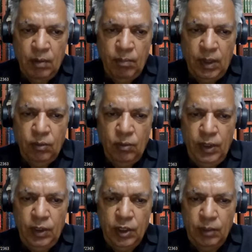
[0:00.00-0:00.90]
But
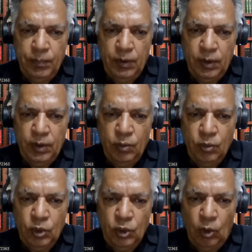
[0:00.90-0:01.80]
going deeper
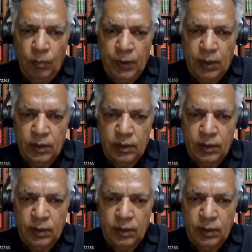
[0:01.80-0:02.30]
into the topic,